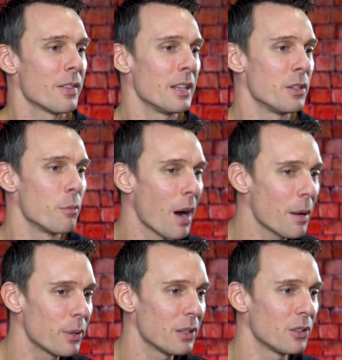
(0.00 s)
then you
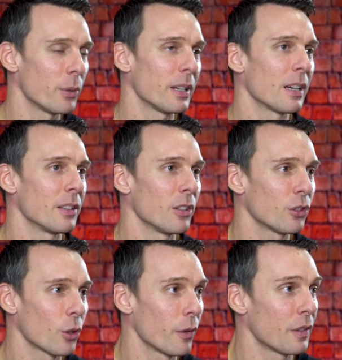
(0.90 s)
might be doing a
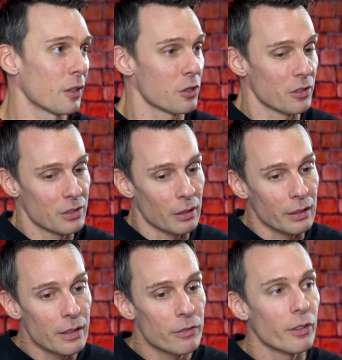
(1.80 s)
disservice in just
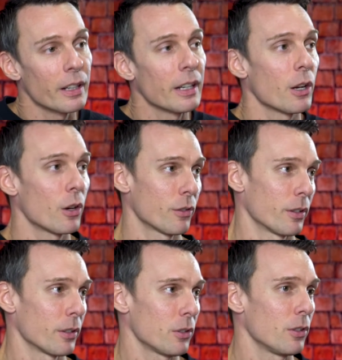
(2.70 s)
delivering it
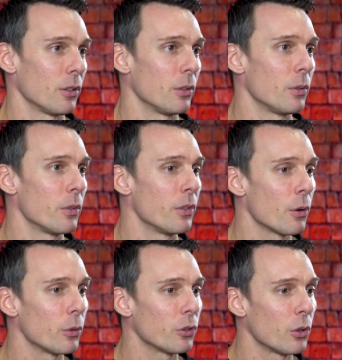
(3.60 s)
over to
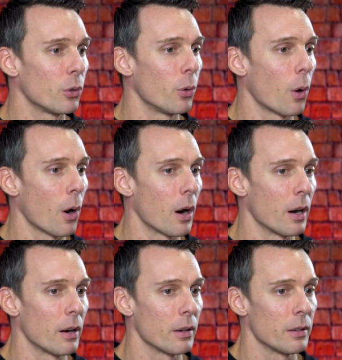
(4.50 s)
those who
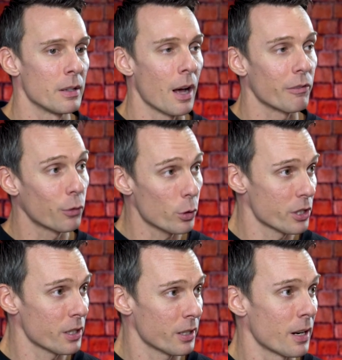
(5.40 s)
are not
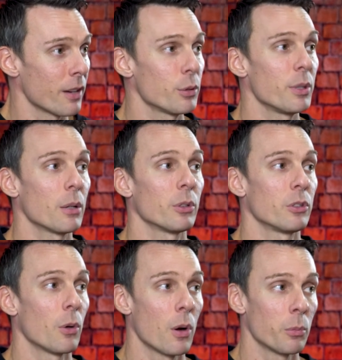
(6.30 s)
fortunate enough to be able
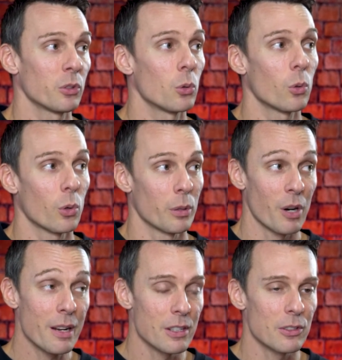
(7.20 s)
to homeschool or
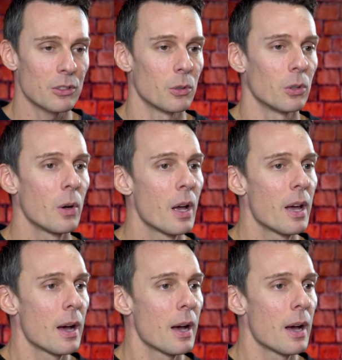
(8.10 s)
private school,